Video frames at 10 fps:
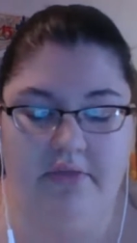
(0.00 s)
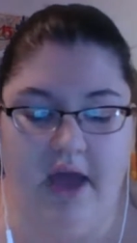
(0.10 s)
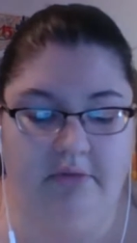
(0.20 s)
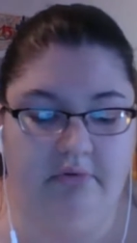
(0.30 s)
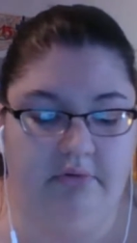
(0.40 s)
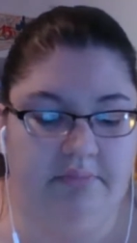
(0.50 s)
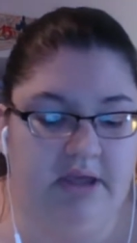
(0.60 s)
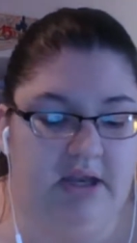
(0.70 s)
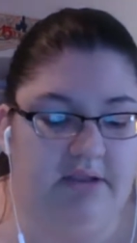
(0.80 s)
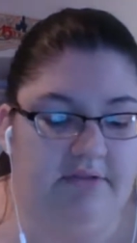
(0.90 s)
I will be
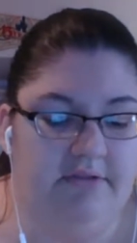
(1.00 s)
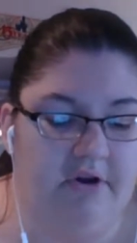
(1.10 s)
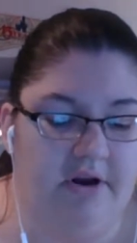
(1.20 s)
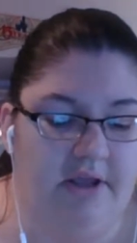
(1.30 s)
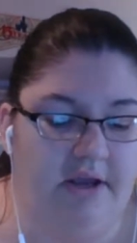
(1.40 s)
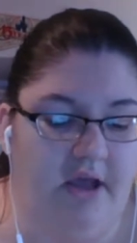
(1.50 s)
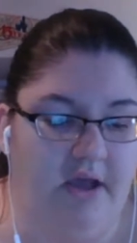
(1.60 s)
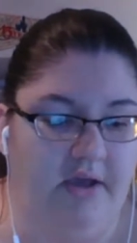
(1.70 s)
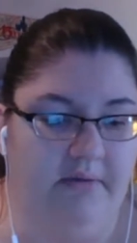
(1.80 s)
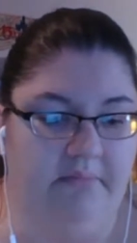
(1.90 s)
getting started
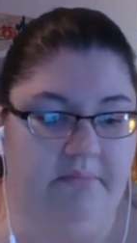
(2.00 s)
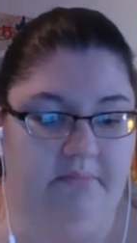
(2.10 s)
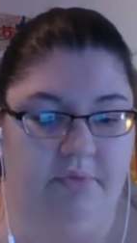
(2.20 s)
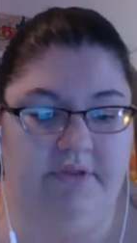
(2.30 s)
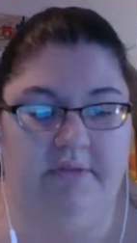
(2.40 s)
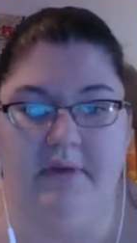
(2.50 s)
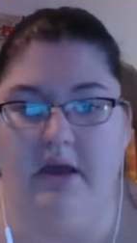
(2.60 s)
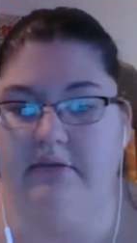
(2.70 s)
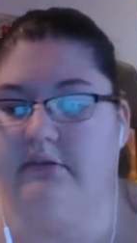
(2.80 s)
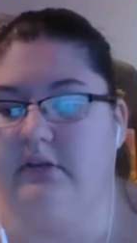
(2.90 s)
with some
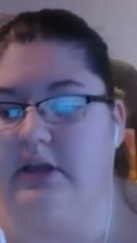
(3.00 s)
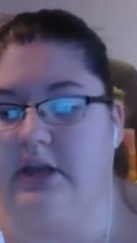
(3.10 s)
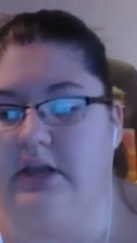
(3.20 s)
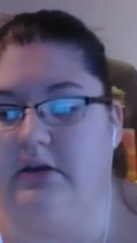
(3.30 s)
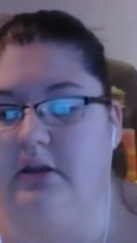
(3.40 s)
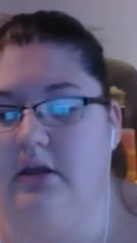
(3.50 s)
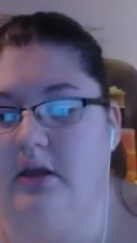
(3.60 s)
house cleaning.